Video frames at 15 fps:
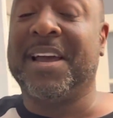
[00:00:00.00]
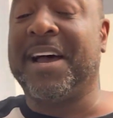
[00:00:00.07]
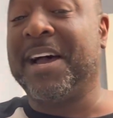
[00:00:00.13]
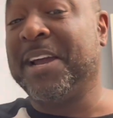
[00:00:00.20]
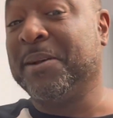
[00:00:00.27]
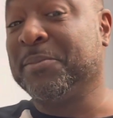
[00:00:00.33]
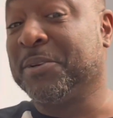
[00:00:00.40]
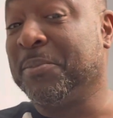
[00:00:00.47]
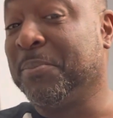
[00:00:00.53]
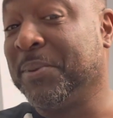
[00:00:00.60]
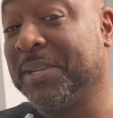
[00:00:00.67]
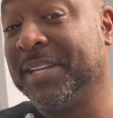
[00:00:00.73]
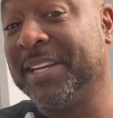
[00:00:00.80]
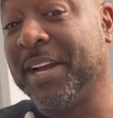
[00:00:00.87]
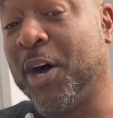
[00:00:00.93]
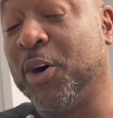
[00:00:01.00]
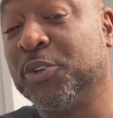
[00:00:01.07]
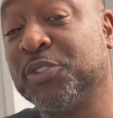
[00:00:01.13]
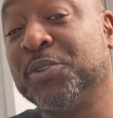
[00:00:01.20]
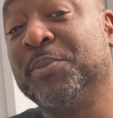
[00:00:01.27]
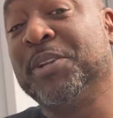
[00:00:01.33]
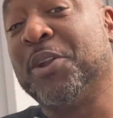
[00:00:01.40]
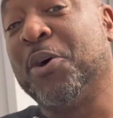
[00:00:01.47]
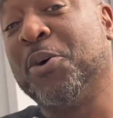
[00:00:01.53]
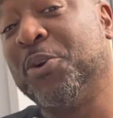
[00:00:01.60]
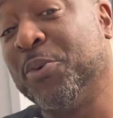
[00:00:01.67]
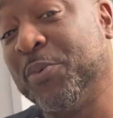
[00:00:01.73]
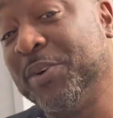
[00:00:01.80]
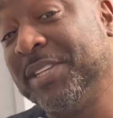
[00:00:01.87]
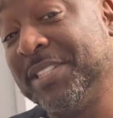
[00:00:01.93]
I am completely awesome, and the
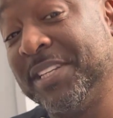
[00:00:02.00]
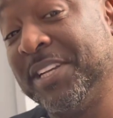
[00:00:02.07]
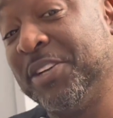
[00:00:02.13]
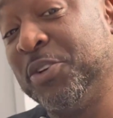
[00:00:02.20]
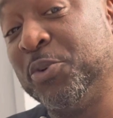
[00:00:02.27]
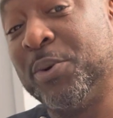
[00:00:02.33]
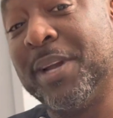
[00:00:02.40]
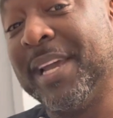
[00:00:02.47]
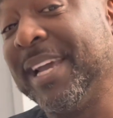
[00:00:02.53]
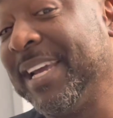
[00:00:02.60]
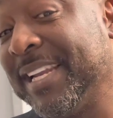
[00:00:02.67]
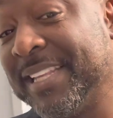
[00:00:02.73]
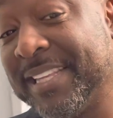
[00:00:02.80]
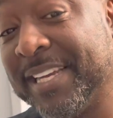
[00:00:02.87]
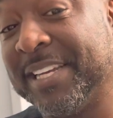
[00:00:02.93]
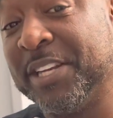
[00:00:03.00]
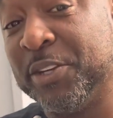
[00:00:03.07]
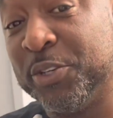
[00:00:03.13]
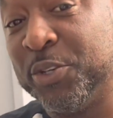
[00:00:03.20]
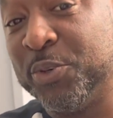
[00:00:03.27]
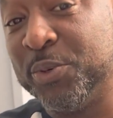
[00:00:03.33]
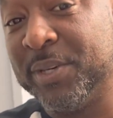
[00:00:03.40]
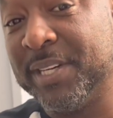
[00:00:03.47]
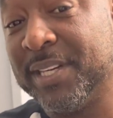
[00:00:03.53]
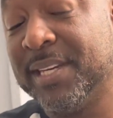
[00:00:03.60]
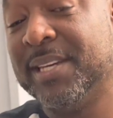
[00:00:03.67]
only reason they're doing anything they're doing